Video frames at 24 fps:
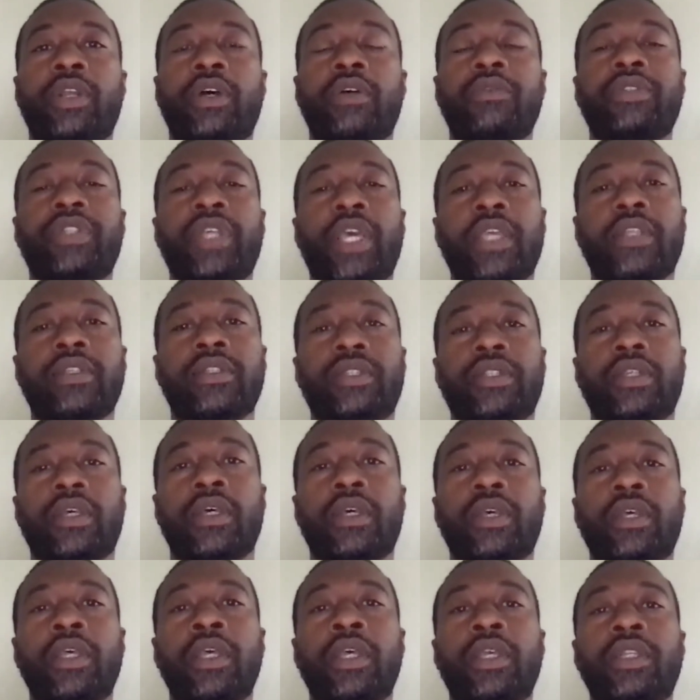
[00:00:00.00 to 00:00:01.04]
takes
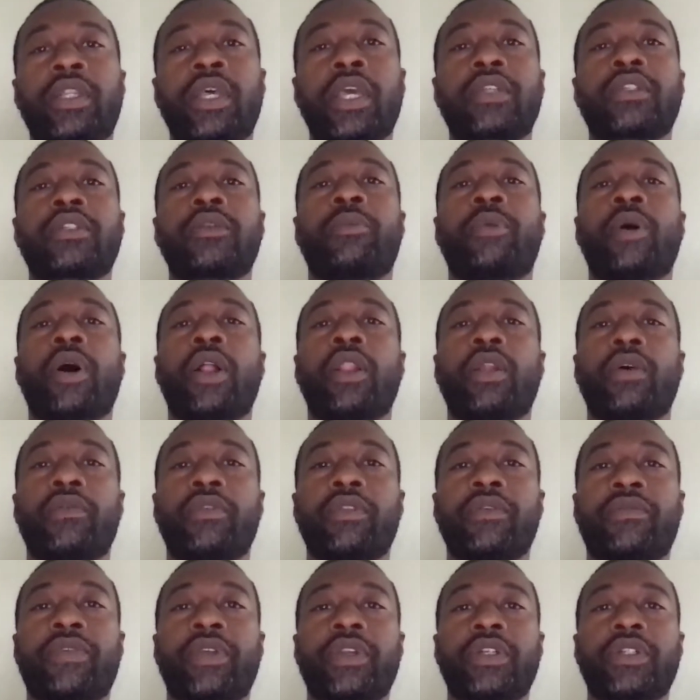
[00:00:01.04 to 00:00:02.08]
the ball over the
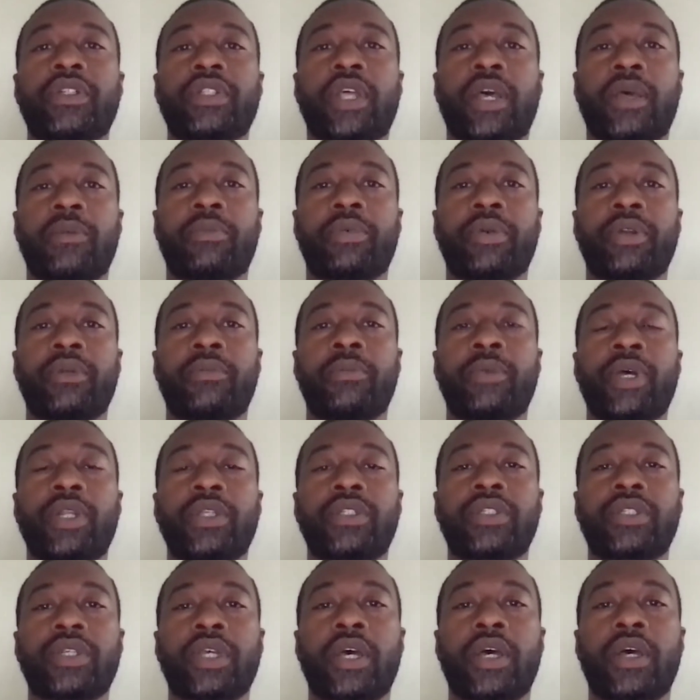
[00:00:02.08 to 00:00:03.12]
finish line pretty
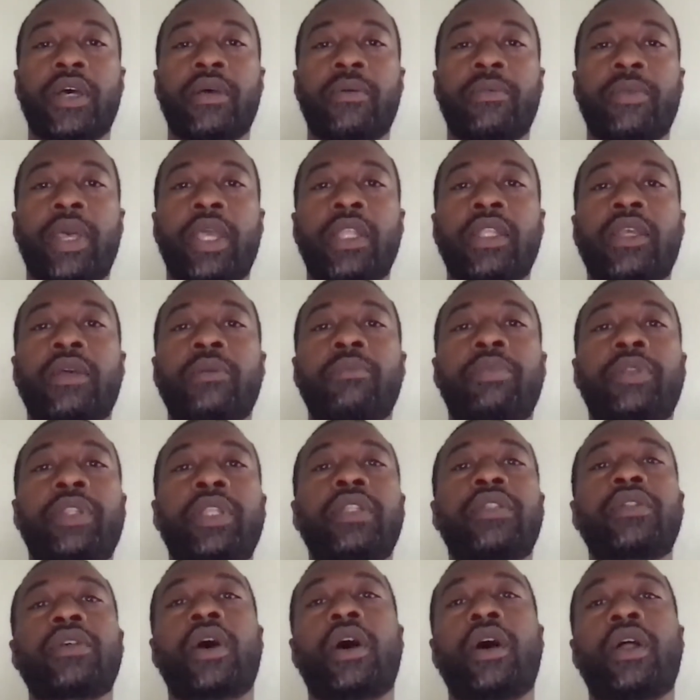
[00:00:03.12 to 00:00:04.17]
much, and
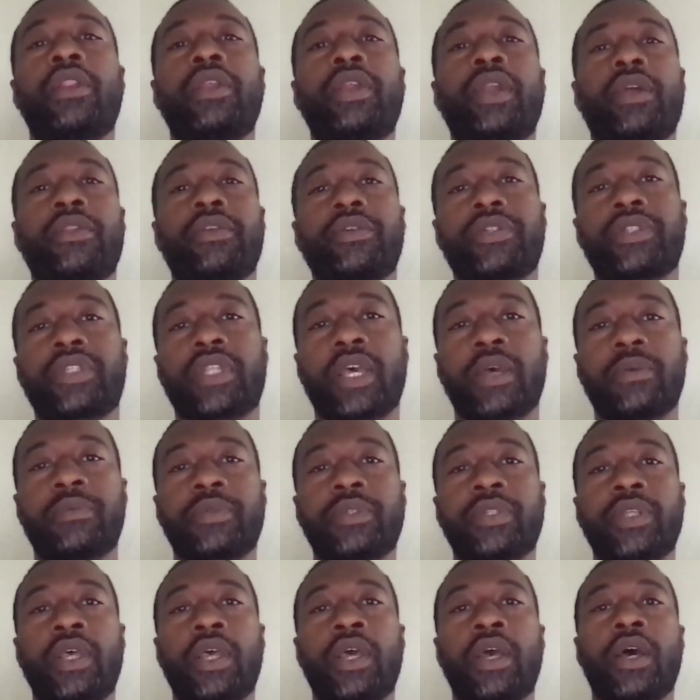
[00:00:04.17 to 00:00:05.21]
completes all the other steps
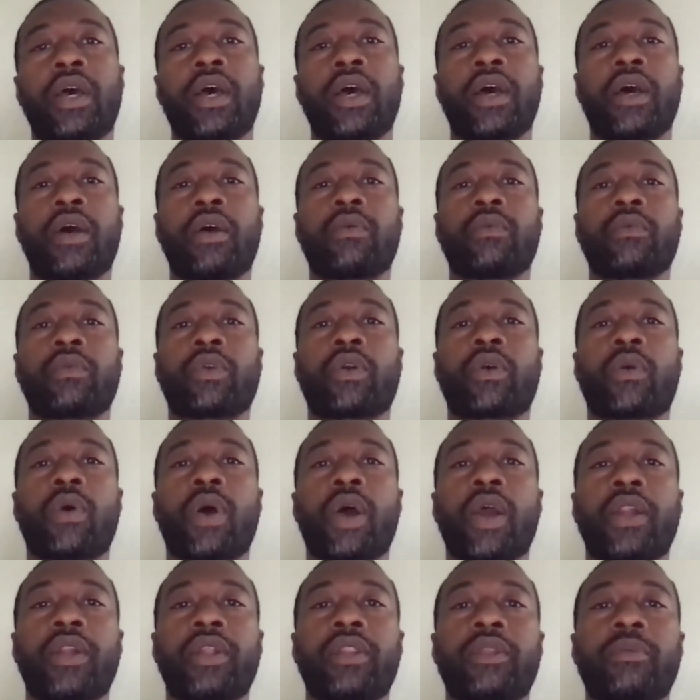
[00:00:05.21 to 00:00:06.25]

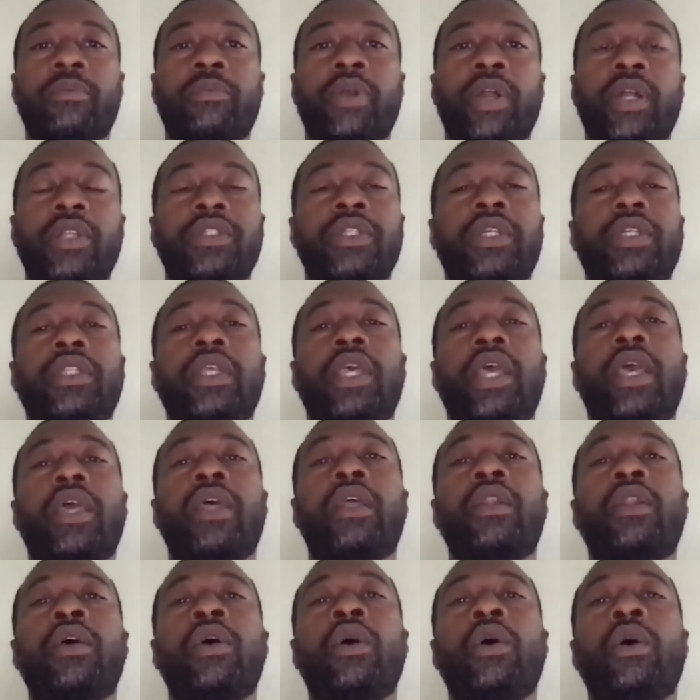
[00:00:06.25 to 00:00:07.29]
required in the project.
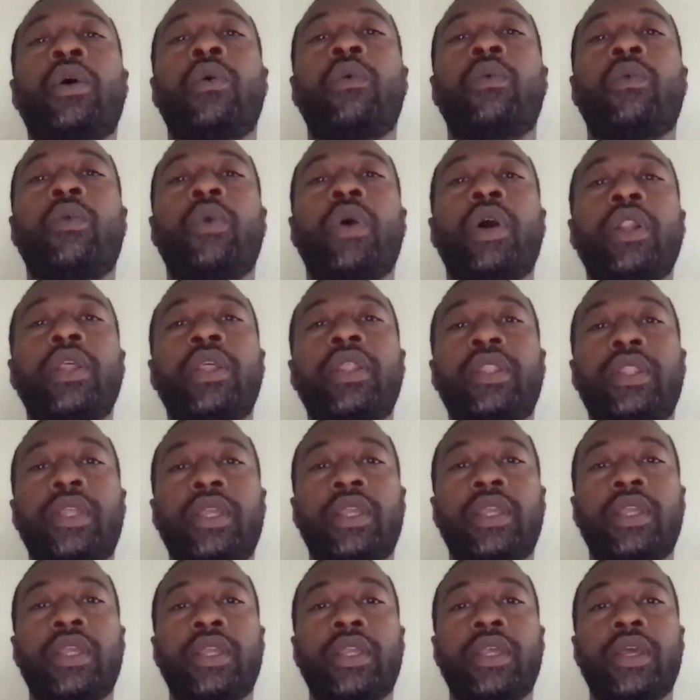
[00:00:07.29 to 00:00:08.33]
And one of
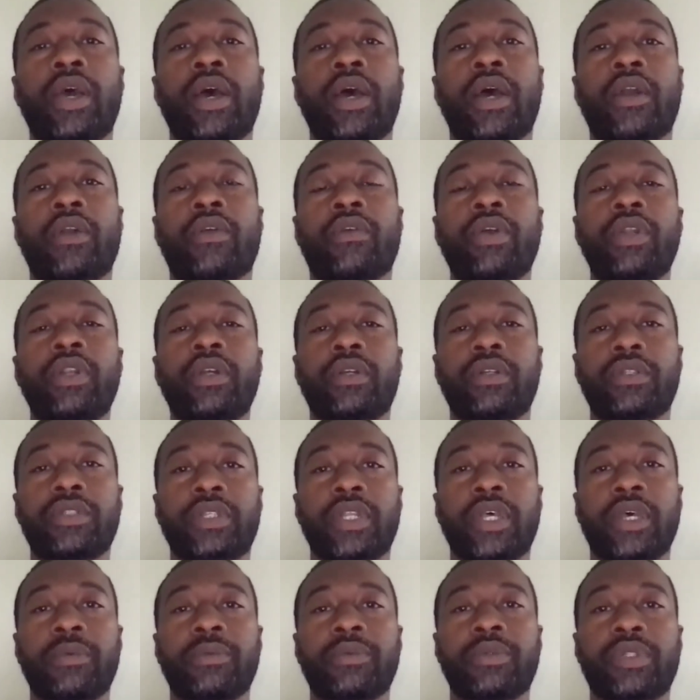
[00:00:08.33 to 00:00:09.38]
the critical
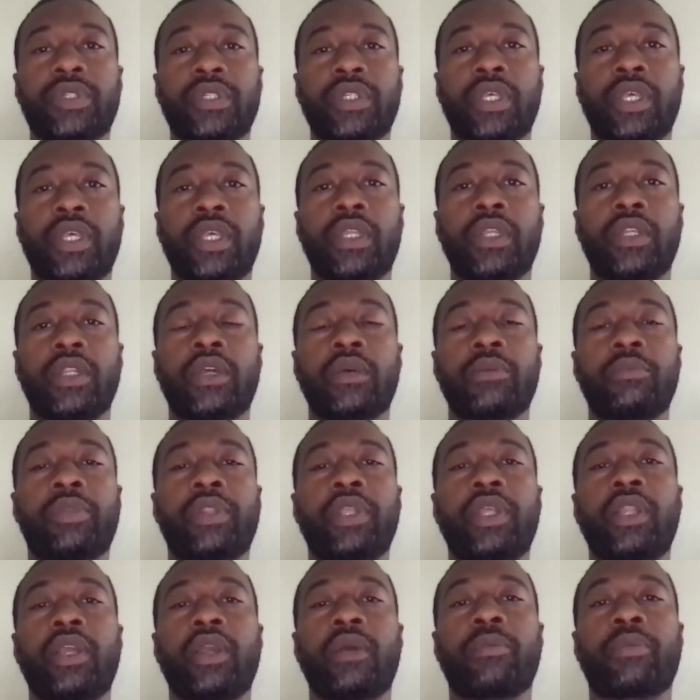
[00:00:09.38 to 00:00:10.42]
steps in
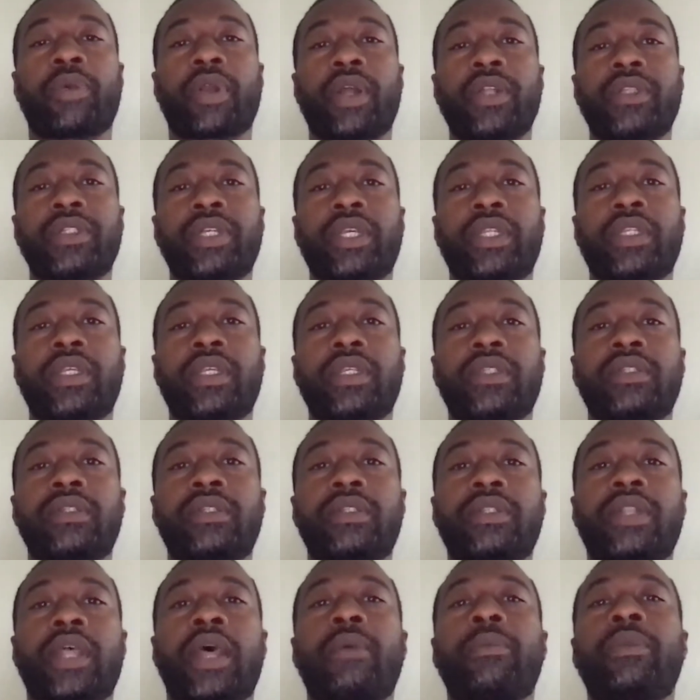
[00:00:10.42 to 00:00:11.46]
completing a project is
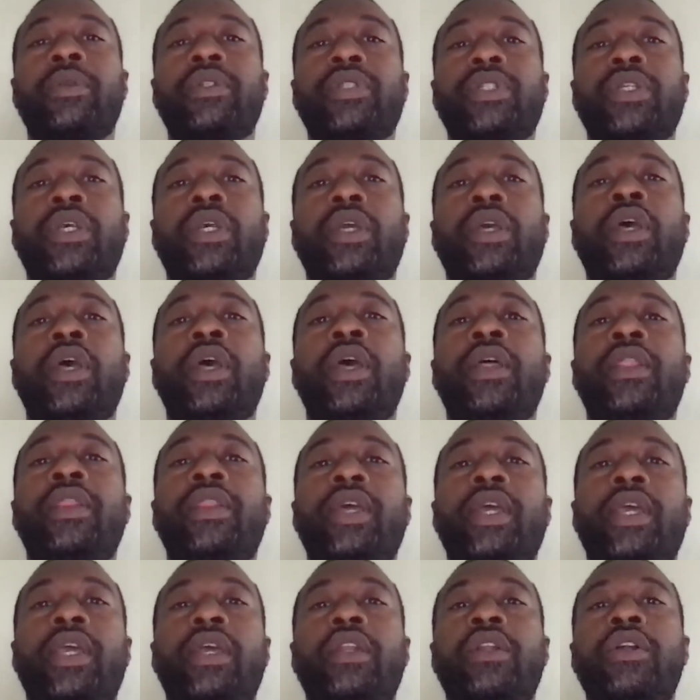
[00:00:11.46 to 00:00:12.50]
establishing
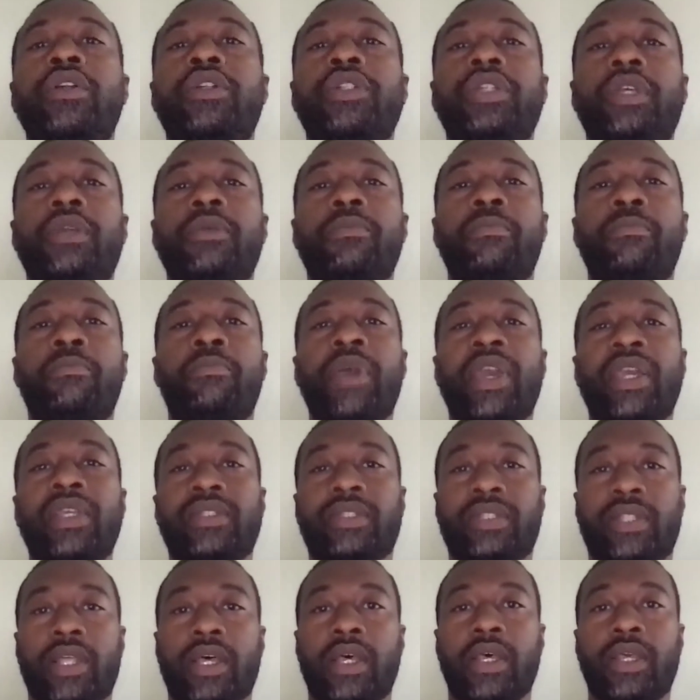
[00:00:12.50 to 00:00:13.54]
the energy
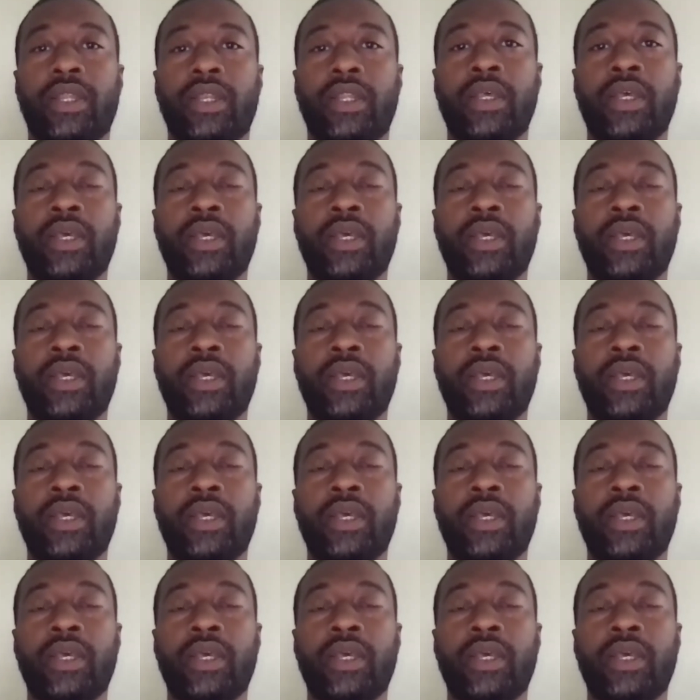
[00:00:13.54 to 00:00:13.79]
baseline,